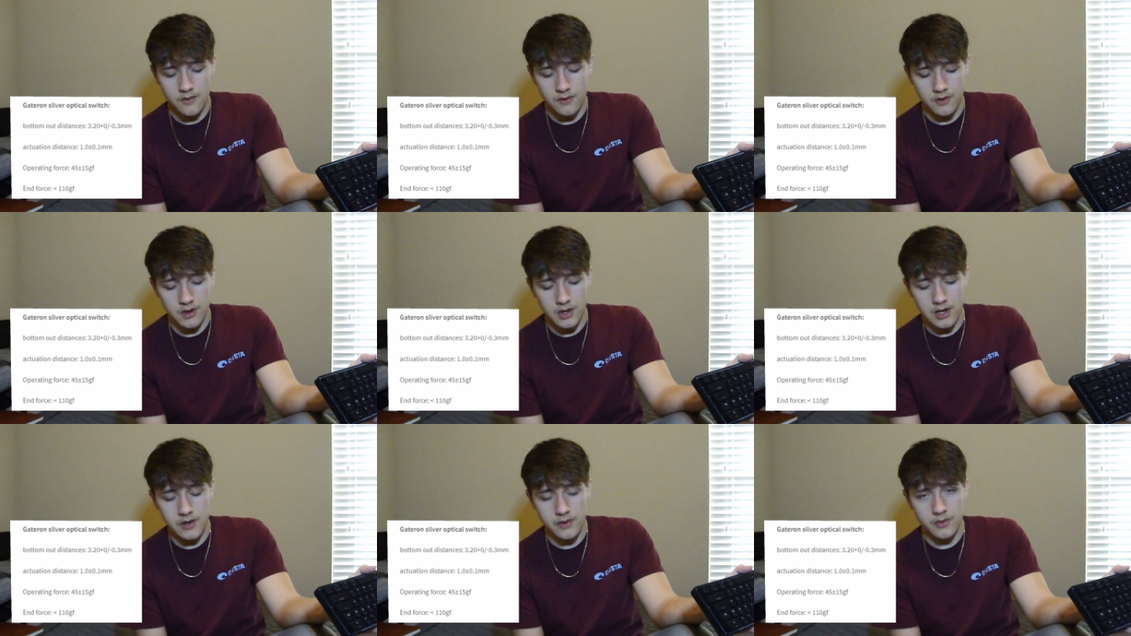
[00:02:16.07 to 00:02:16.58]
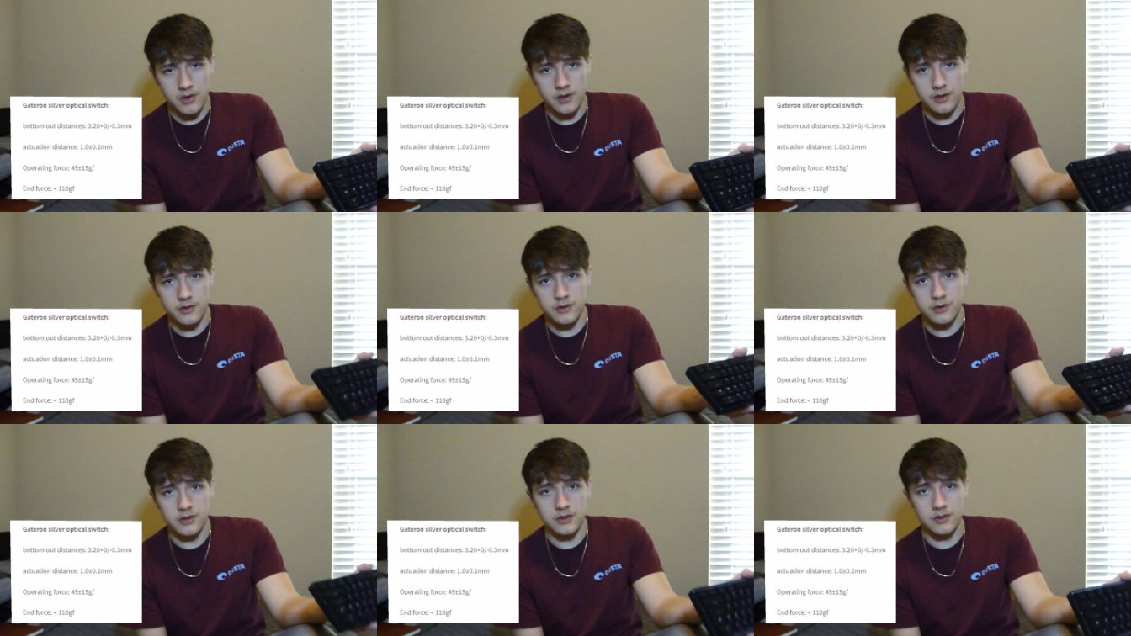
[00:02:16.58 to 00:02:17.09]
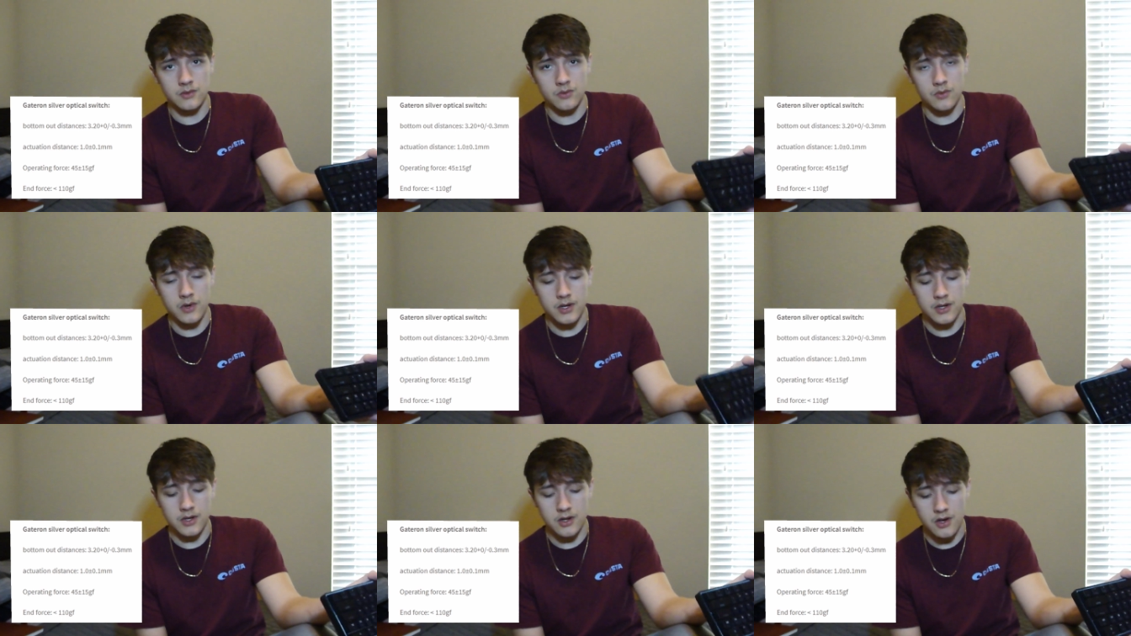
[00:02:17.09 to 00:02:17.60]
for anyone who's
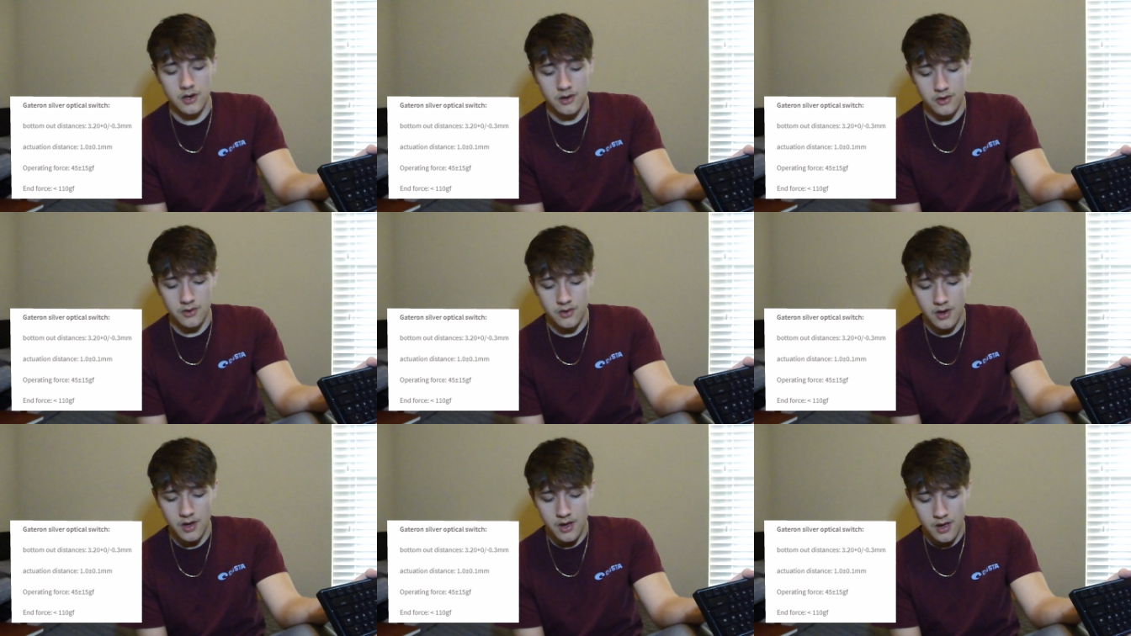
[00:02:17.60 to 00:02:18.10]
wanting to know.